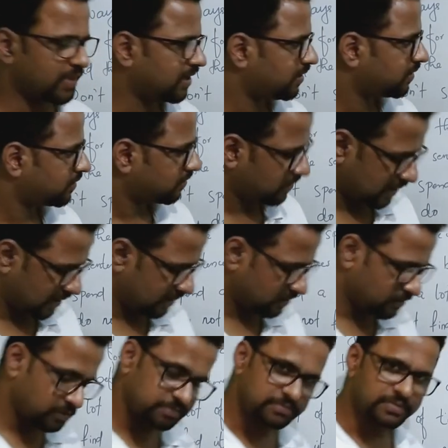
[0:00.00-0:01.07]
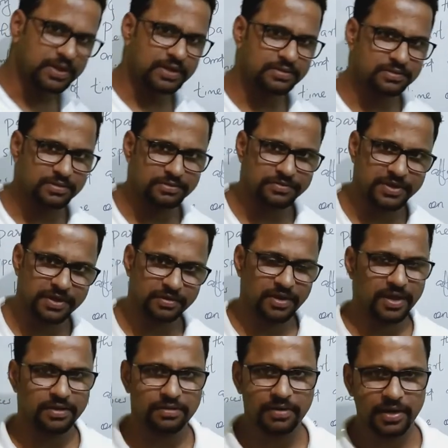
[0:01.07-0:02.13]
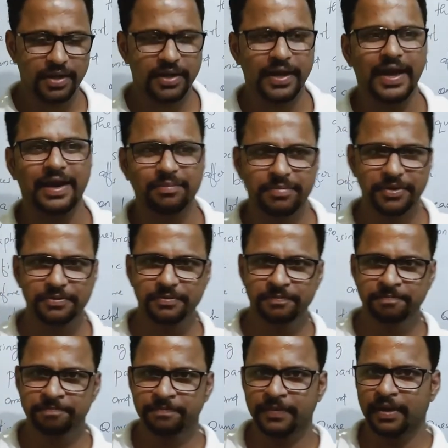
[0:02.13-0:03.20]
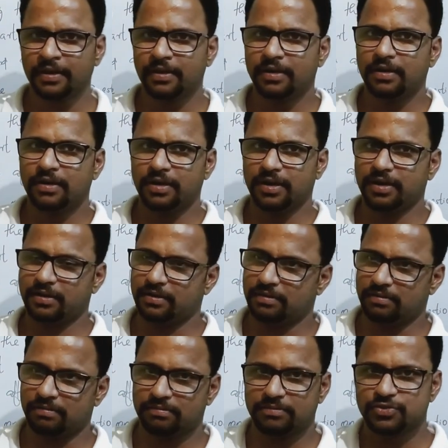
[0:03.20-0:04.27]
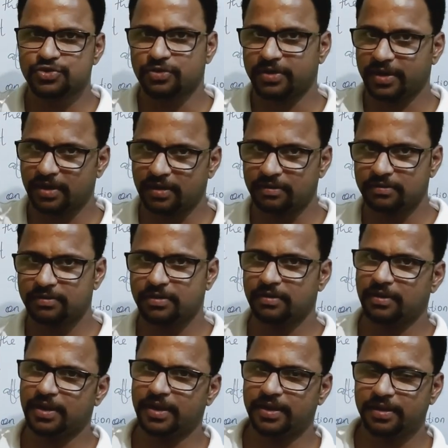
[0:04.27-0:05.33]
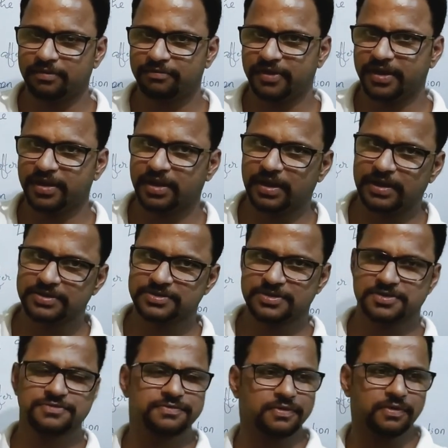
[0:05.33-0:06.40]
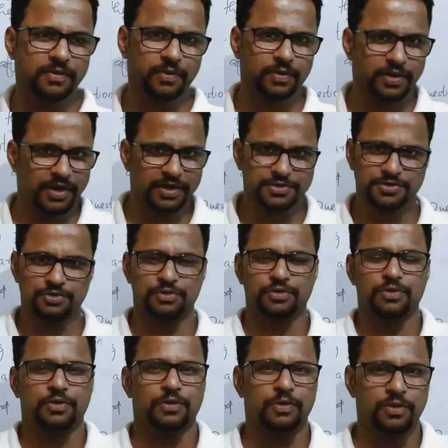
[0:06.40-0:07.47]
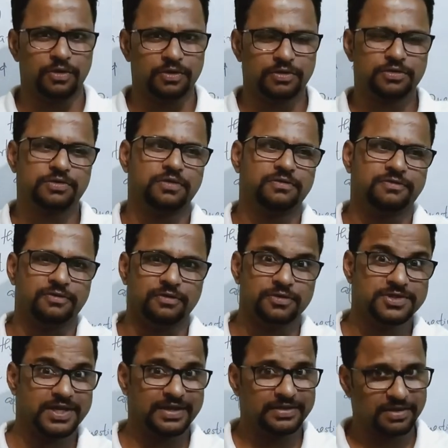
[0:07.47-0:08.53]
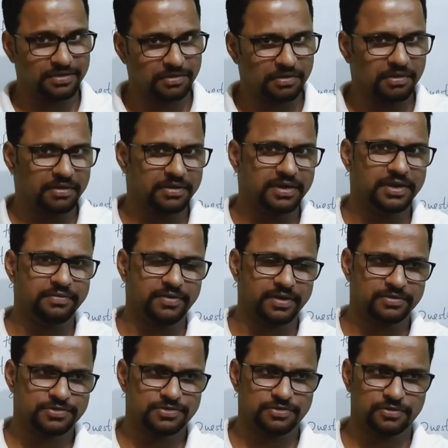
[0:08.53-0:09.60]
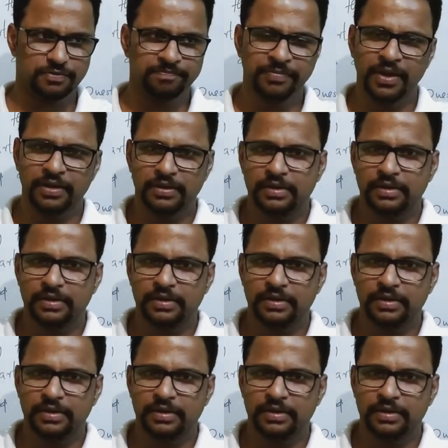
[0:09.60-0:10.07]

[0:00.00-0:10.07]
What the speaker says: and I hope that the video can really help you in sorting out, like in finding answers for yes or no or true or false and then not given. So